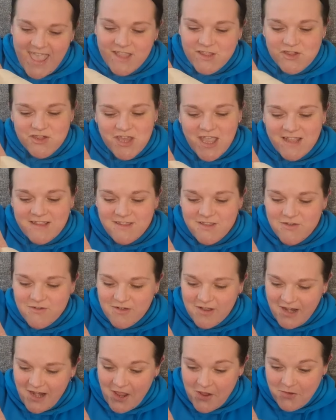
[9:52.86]
Enchant your
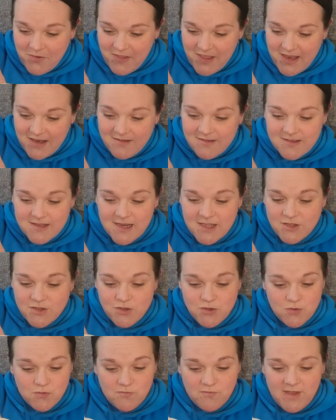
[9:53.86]
clothing /
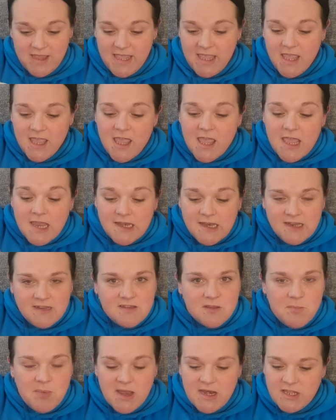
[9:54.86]
jewellery. Need
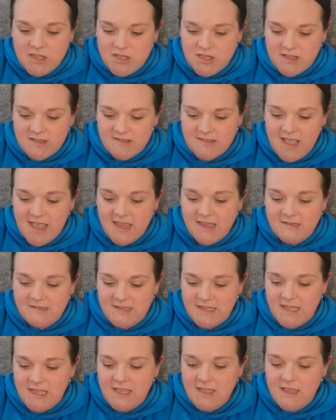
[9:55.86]
to banish
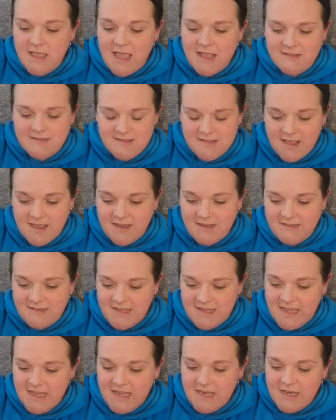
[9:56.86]
anxiety.
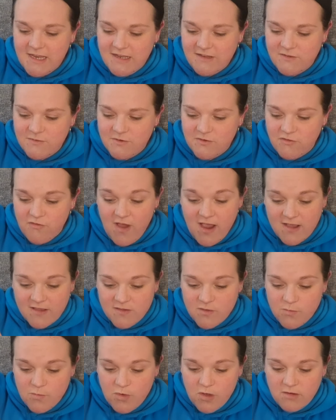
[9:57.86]
Need to attract
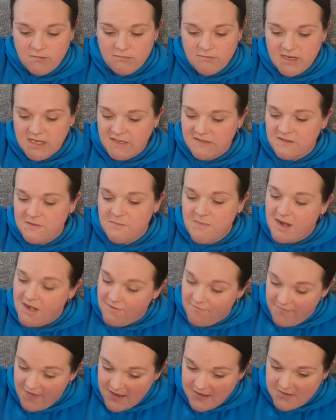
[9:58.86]
someone. Need to
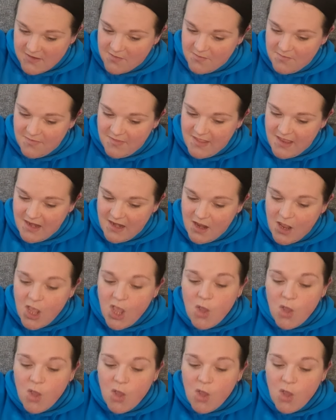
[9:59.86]
manifest something.